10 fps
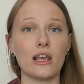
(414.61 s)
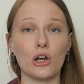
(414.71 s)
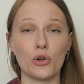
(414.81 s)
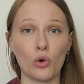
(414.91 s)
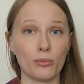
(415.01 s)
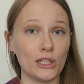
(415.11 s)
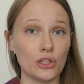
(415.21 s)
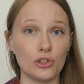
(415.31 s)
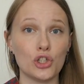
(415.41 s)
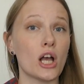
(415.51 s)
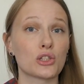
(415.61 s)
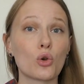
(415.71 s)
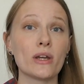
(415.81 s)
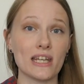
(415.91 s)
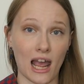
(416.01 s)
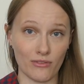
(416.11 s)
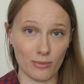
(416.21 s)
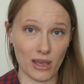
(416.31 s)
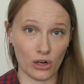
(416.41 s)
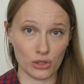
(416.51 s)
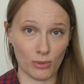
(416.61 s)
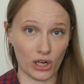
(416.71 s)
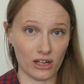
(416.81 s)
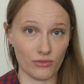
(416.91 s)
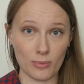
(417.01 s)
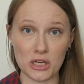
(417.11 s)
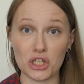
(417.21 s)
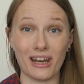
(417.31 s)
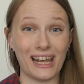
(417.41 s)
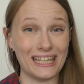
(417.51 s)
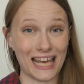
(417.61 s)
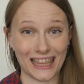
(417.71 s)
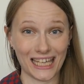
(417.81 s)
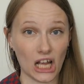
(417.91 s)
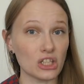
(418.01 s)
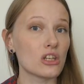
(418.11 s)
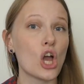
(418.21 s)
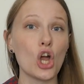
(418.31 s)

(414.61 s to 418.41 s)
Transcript: They're normally just going to have the maker's mark information and nothing else.